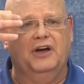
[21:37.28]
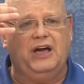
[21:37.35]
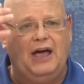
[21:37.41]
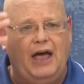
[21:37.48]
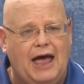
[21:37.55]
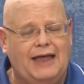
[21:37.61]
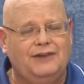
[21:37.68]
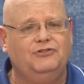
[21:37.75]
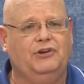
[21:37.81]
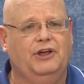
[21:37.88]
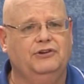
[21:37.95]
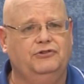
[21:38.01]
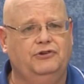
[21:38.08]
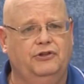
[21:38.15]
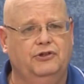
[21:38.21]
the
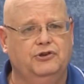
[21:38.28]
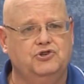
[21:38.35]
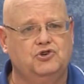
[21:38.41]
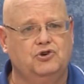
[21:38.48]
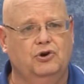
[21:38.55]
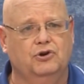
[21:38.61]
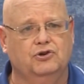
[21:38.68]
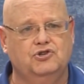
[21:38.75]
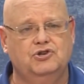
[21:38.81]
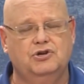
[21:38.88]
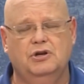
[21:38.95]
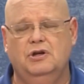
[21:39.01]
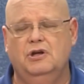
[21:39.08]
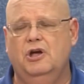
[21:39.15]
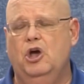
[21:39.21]
content of the
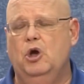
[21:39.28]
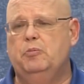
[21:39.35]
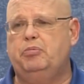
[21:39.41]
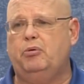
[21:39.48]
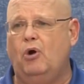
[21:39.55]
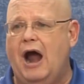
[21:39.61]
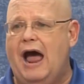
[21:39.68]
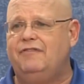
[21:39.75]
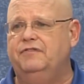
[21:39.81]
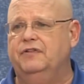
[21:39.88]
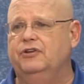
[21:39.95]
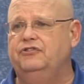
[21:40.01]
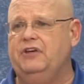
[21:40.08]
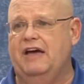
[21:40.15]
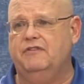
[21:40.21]
church.
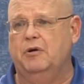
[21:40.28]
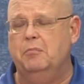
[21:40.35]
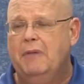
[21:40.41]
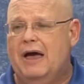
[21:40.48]
Prophets have a